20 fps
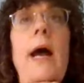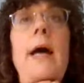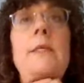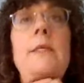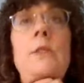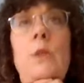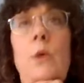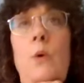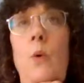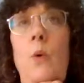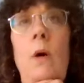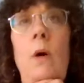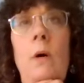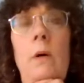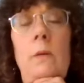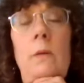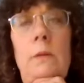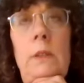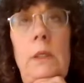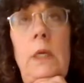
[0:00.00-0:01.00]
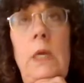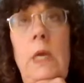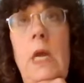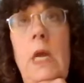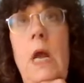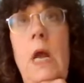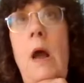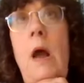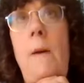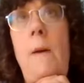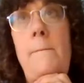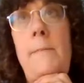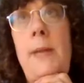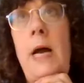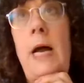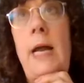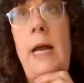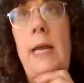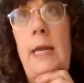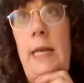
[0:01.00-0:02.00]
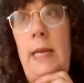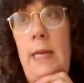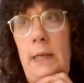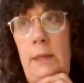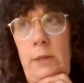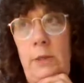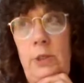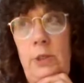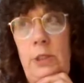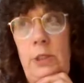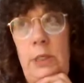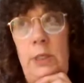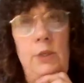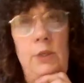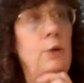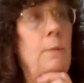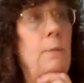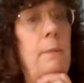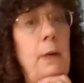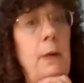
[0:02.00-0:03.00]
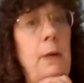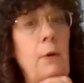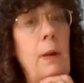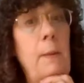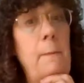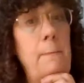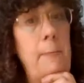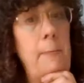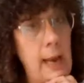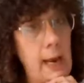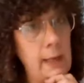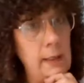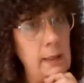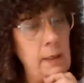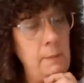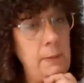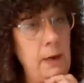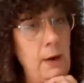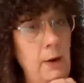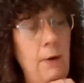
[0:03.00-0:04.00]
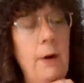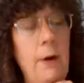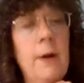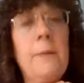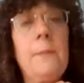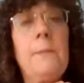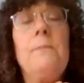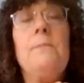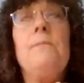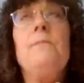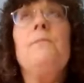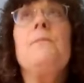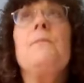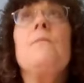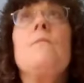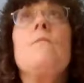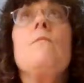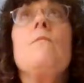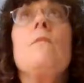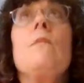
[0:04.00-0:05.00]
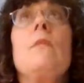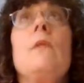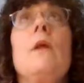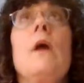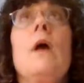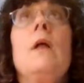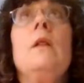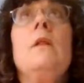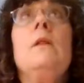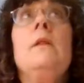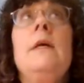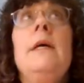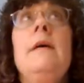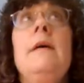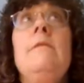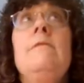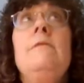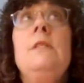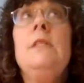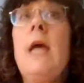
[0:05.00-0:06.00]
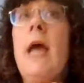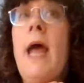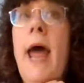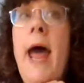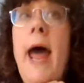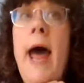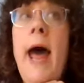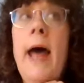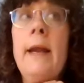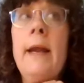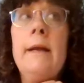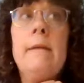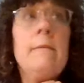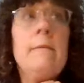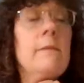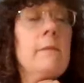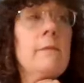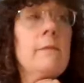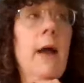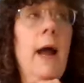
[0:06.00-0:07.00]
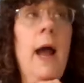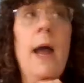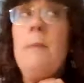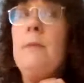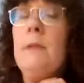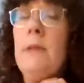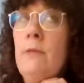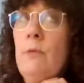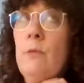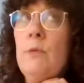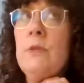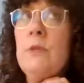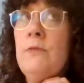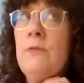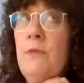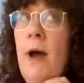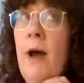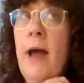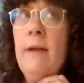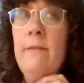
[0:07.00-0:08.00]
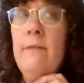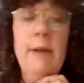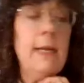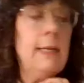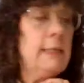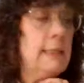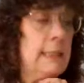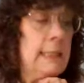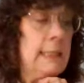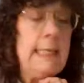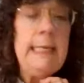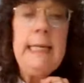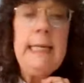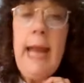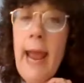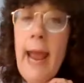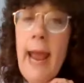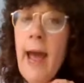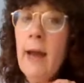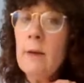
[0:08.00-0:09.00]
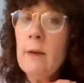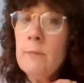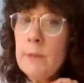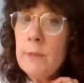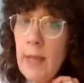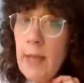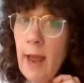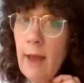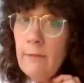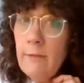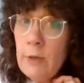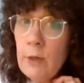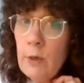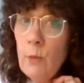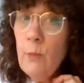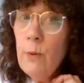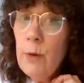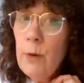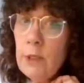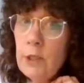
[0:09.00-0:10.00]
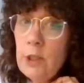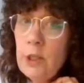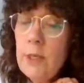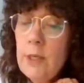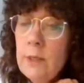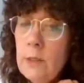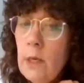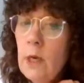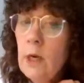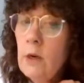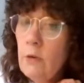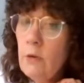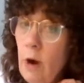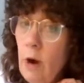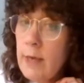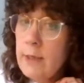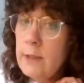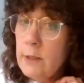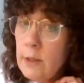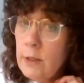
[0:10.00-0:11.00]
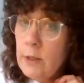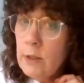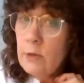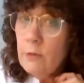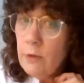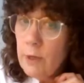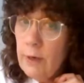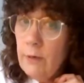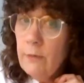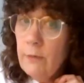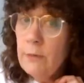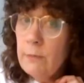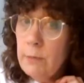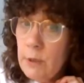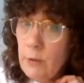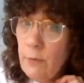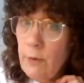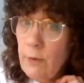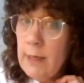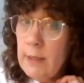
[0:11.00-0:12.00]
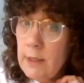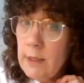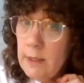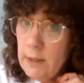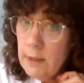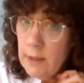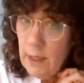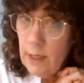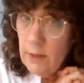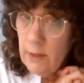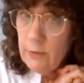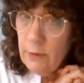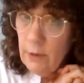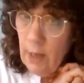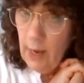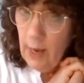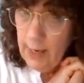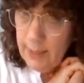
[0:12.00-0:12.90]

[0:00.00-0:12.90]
high school, my English teacher, Mary McNamara, lived at, I believe it was 518 Adams Avenue, which is across the street from Scranton Central